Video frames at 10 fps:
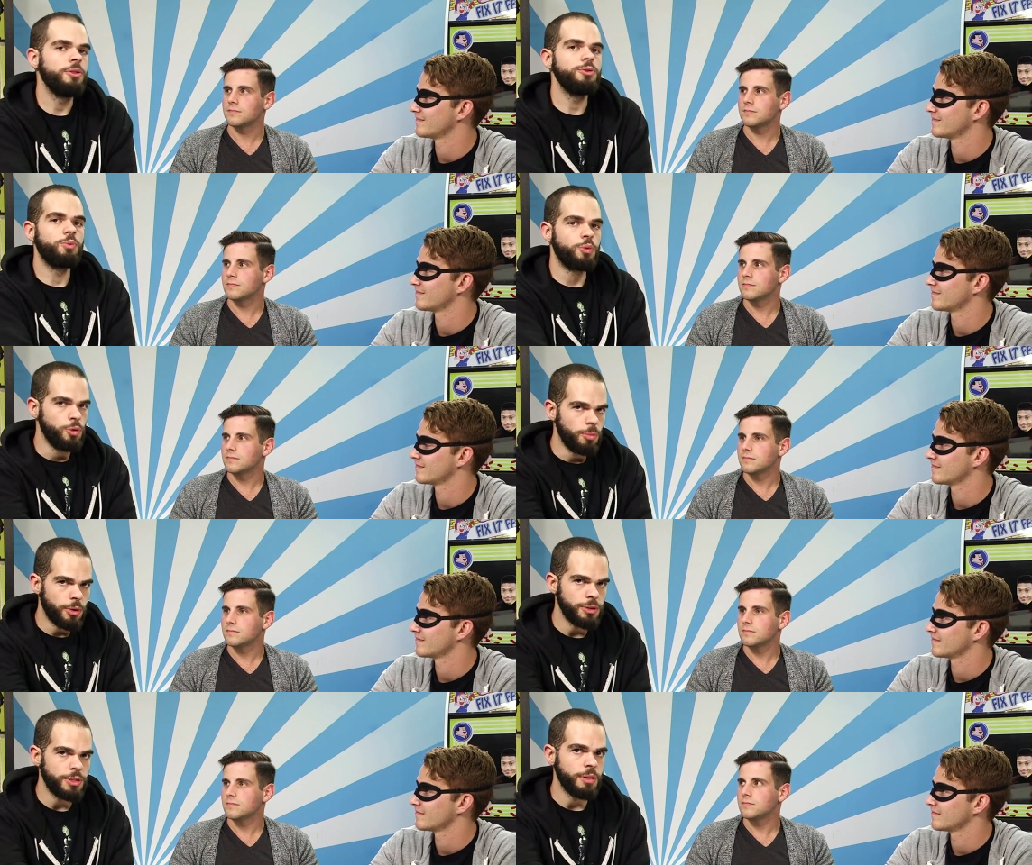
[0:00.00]

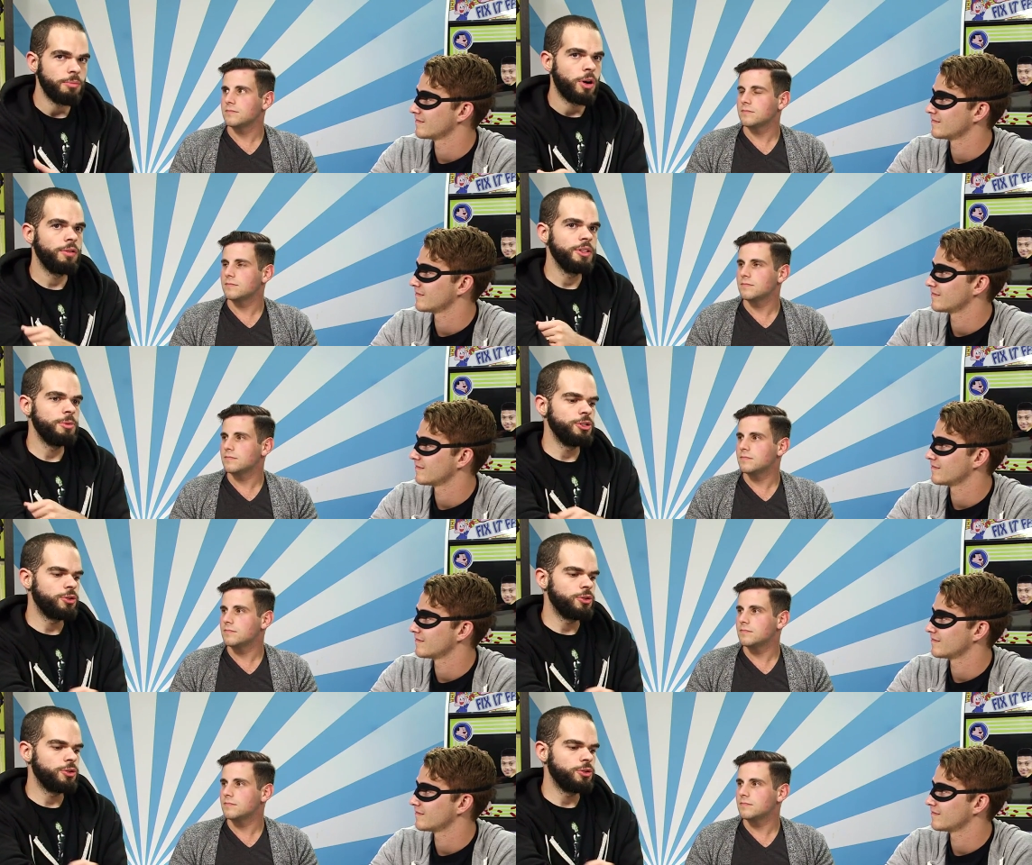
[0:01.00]
Speaker 1: rumors that Marvel has been